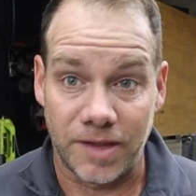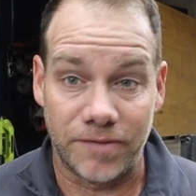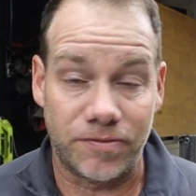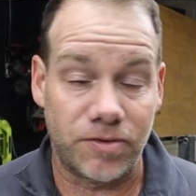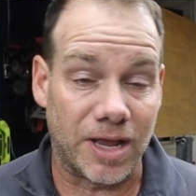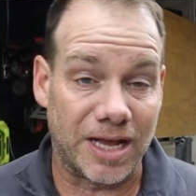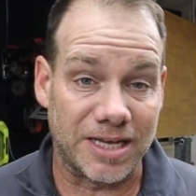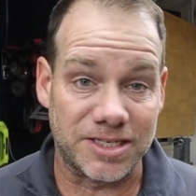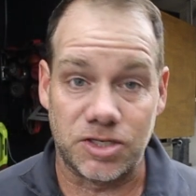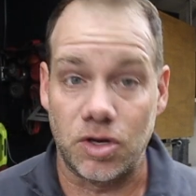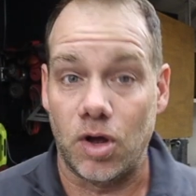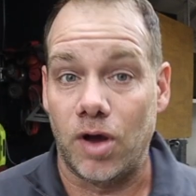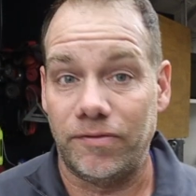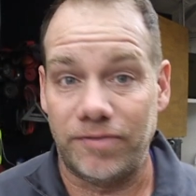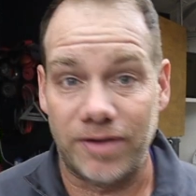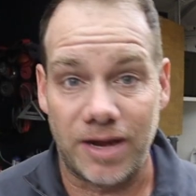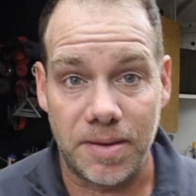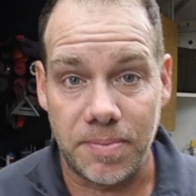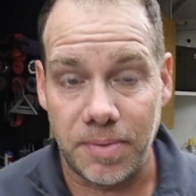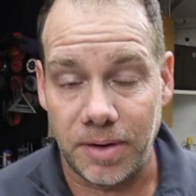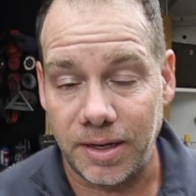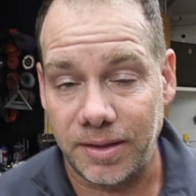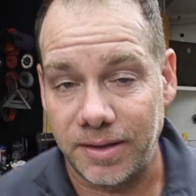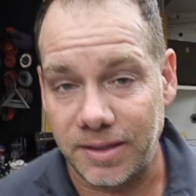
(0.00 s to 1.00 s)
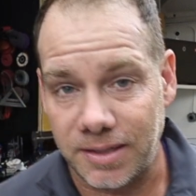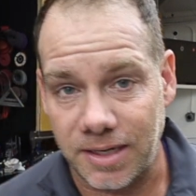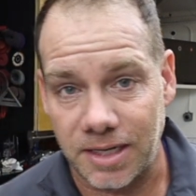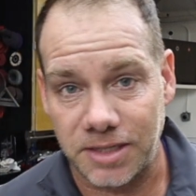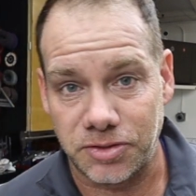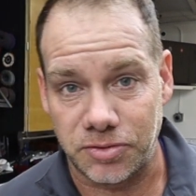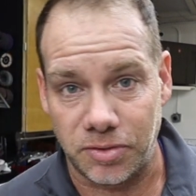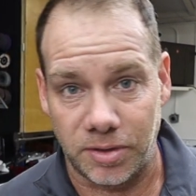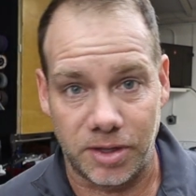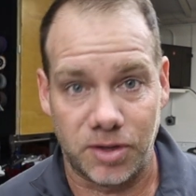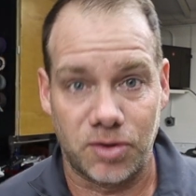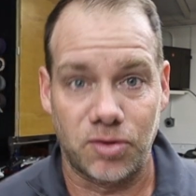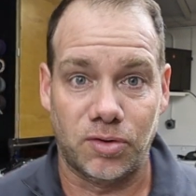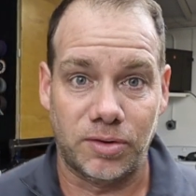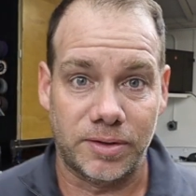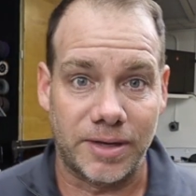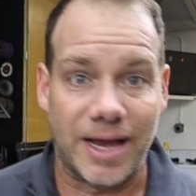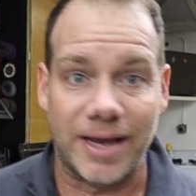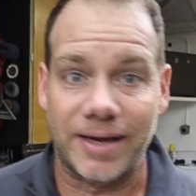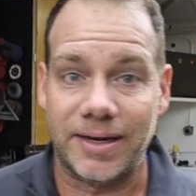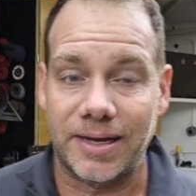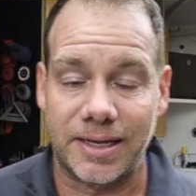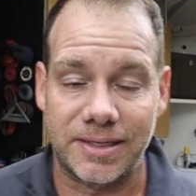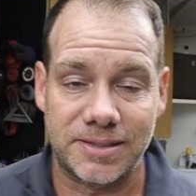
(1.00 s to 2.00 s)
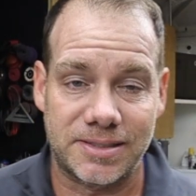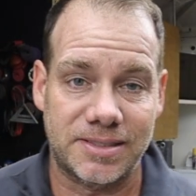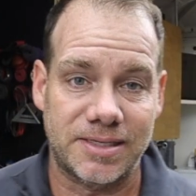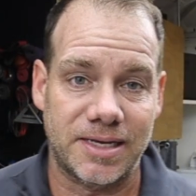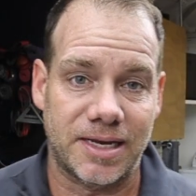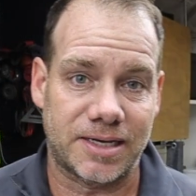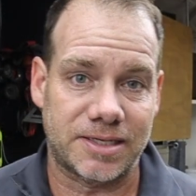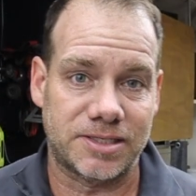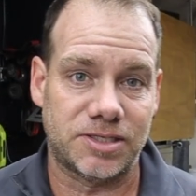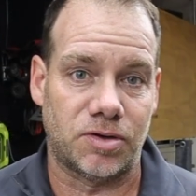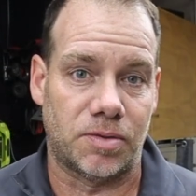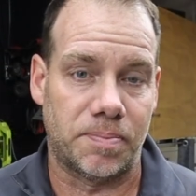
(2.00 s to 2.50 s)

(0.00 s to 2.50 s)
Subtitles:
If you guys know of anybody that does really cool 996